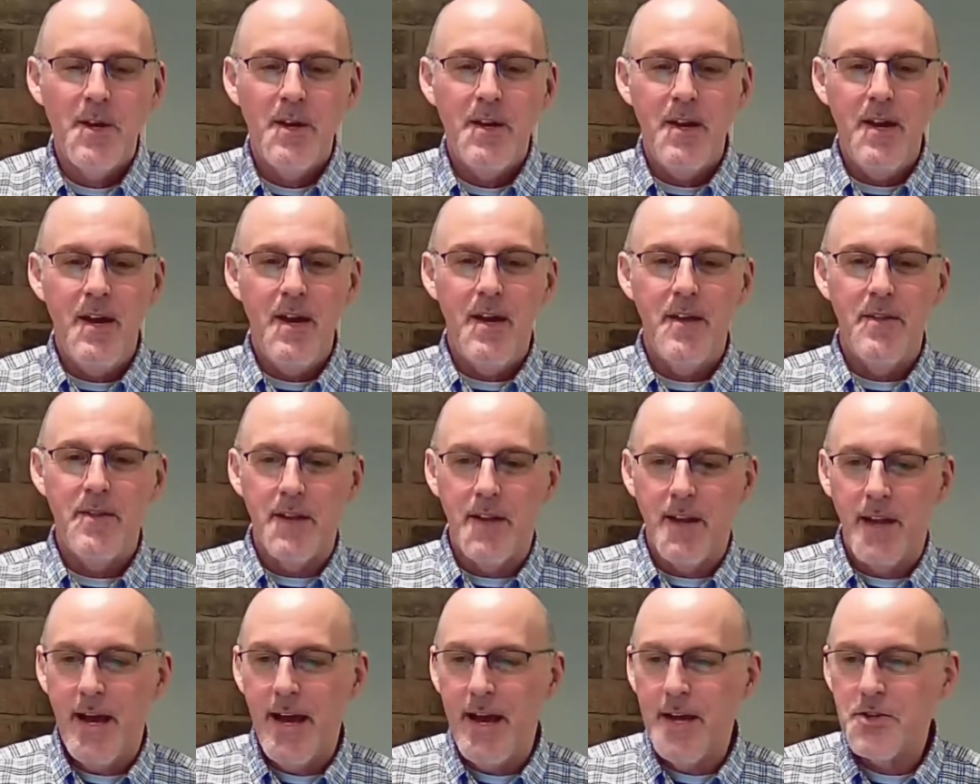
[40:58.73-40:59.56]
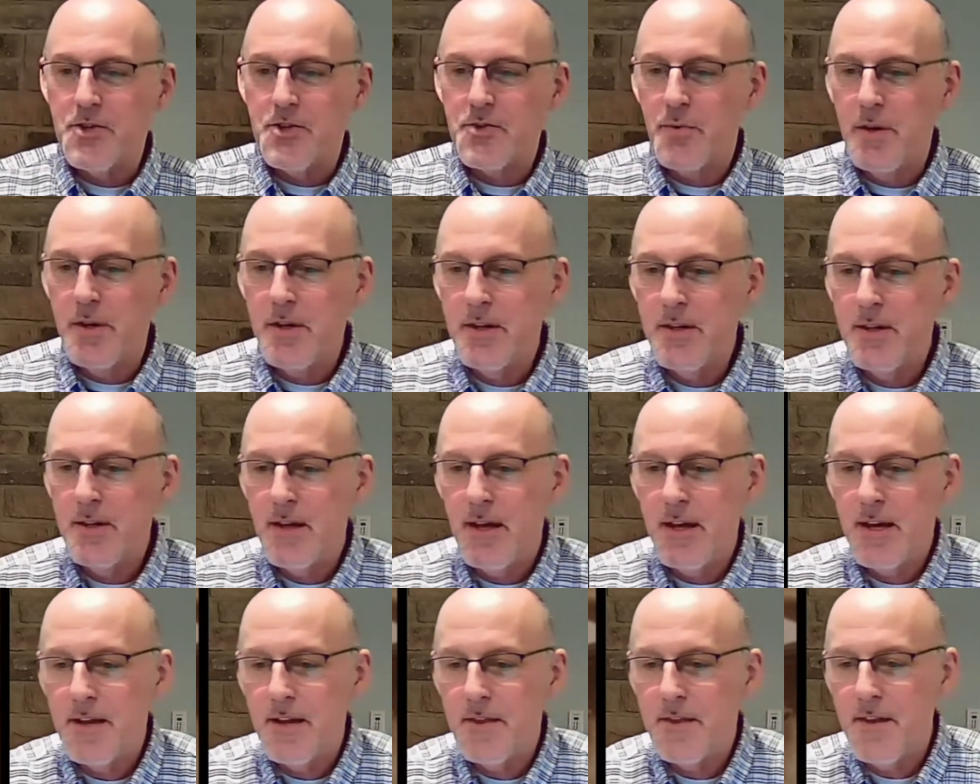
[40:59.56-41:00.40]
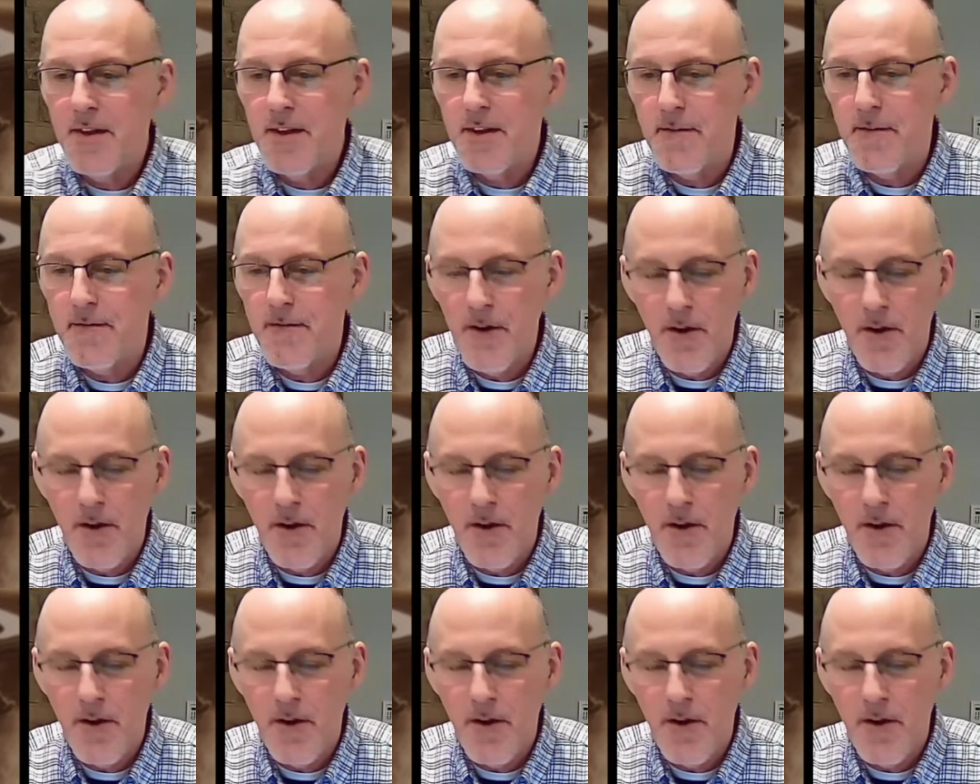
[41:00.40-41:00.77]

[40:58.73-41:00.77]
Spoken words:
And the last one, and I think a very